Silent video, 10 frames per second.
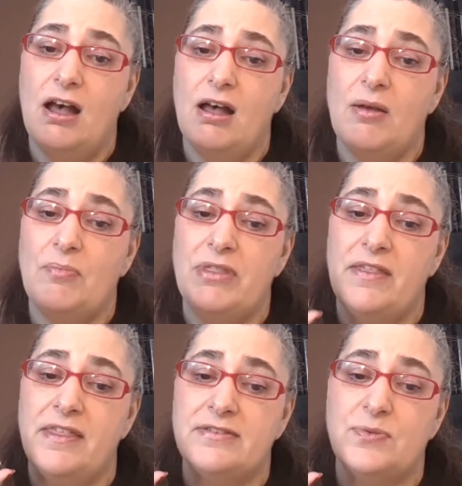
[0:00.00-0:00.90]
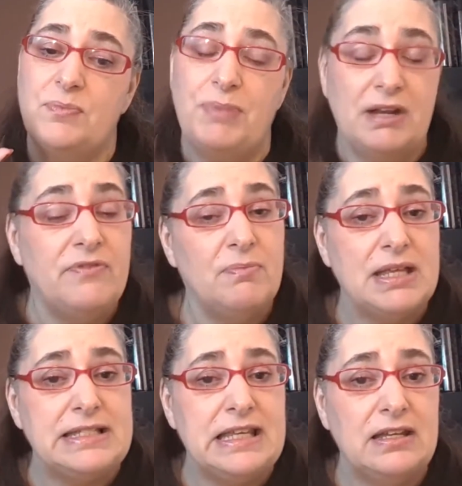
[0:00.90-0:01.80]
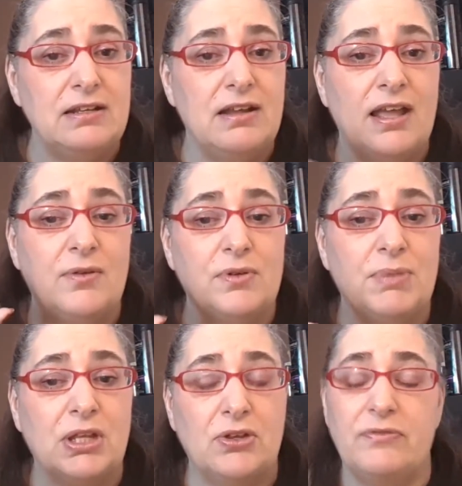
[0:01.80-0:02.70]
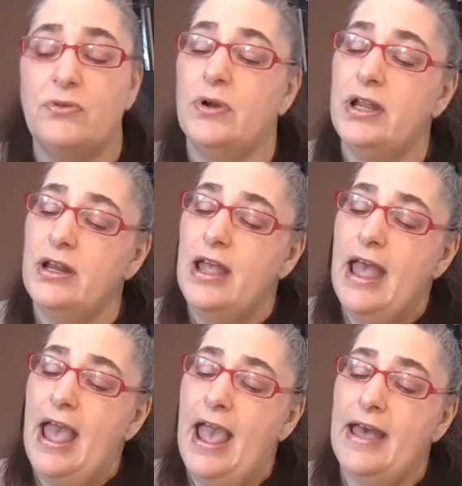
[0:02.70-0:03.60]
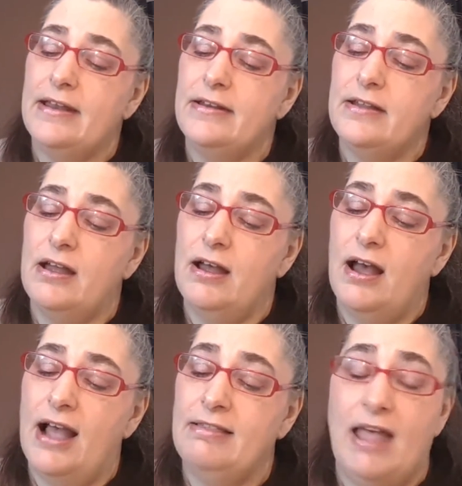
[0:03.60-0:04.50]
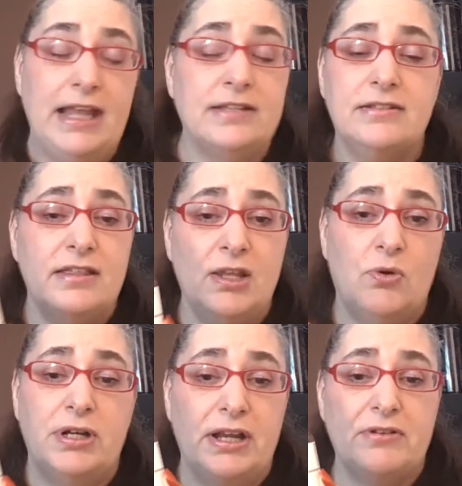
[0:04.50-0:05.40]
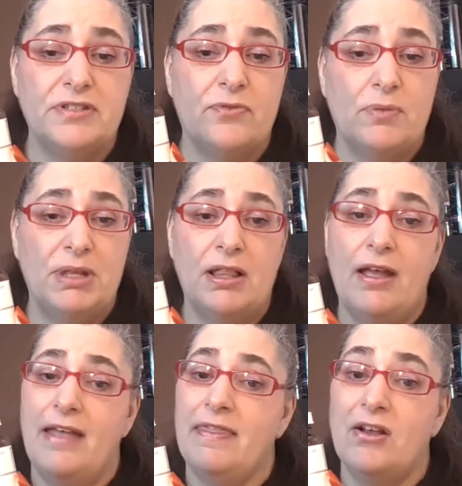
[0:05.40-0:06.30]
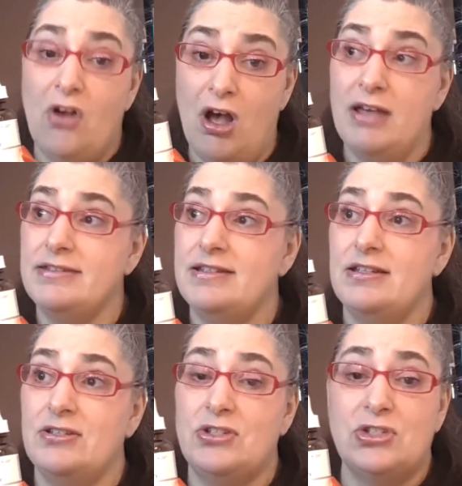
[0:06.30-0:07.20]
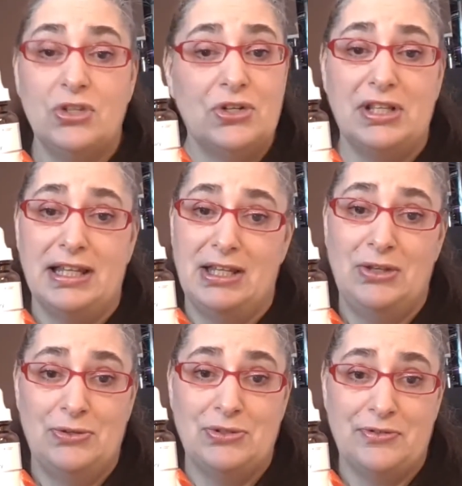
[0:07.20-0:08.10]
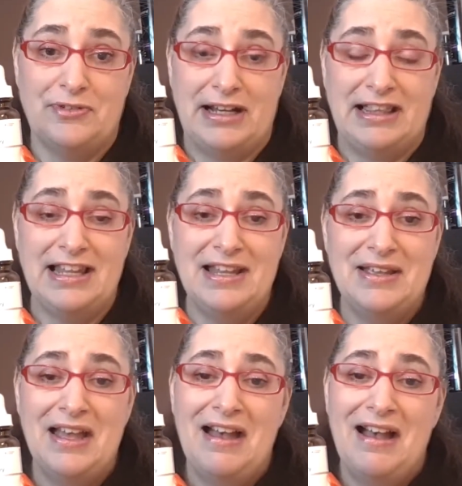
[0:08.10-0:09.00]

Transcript: that this would benefit my skin and it would be good for it. And I liked the Ordinary's formula, and the cost is certainly user-friendly.